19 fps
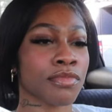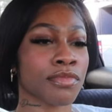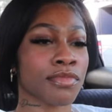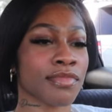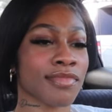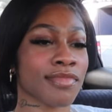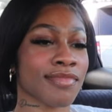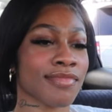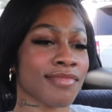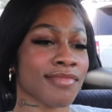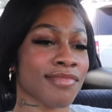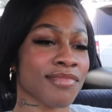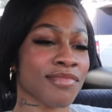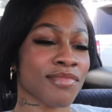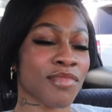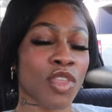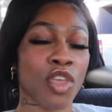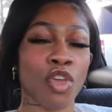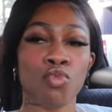Love you
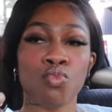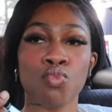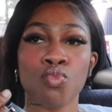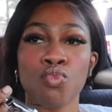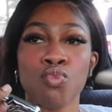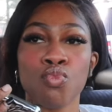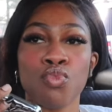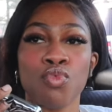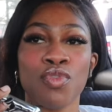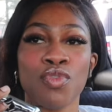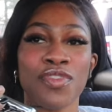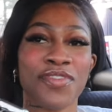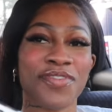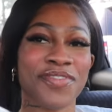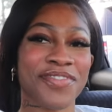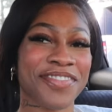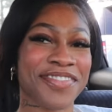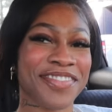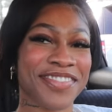too.
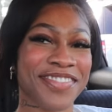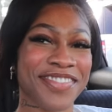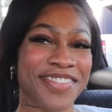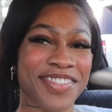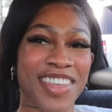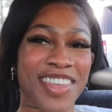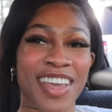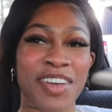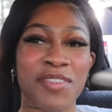Congratulations.